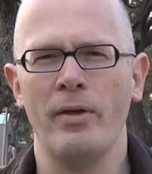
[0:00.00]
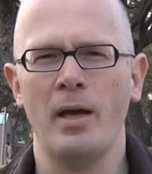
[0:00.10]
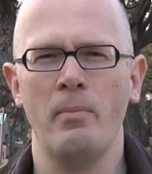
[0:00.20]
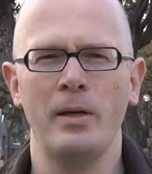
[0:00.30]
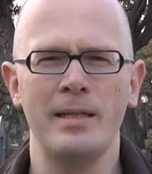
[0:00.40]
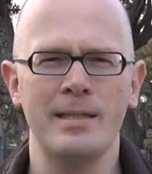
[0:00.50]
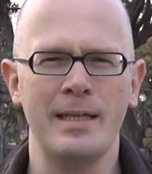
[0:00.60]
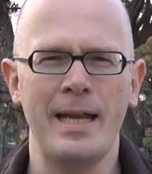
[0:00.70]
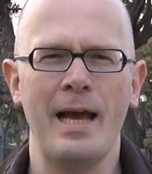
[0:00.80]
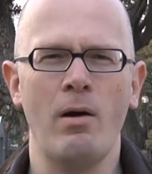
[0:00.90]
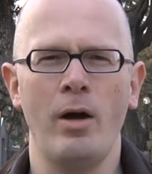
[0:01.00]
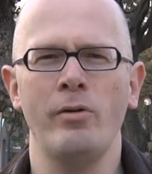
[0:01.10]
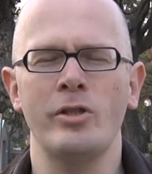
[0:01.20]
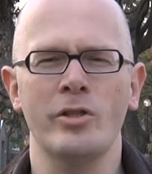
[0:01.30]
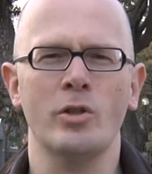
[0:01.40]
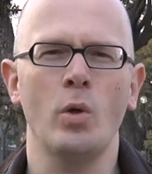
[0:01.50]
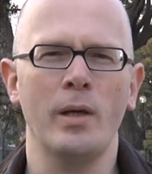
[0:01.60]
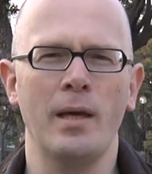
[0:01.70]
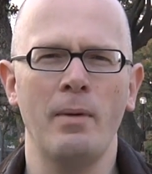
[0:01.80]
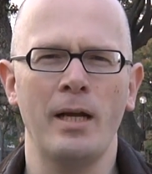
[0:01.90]
The companies are now only just
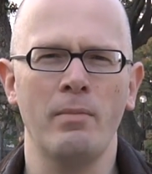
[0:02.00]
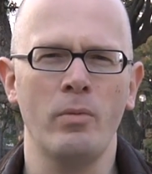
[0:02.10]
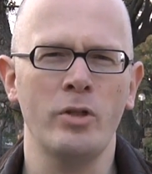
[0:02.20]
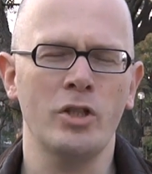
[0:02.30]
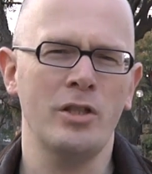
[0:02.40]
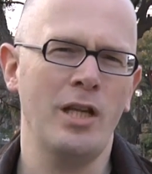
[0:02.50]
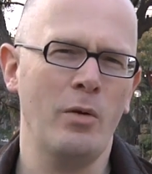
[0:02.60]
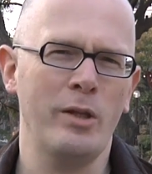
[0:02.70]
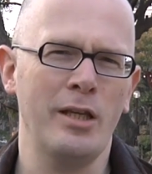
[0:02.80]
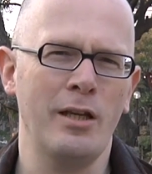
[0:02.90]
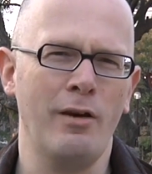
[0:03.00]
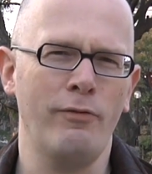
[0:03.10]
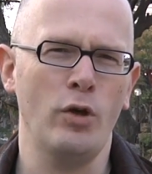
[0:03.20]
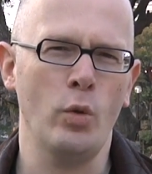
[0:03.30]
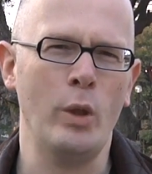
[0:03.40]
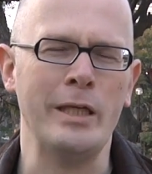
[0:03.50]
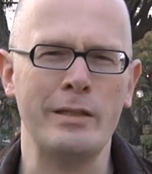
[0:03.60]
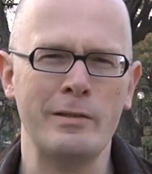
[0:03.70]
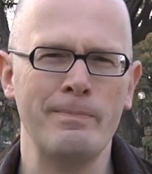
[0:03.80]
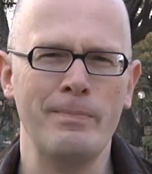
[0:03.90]
talking about it, but we should know within a few
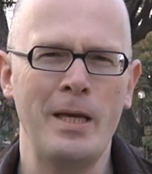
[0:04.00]
weeks.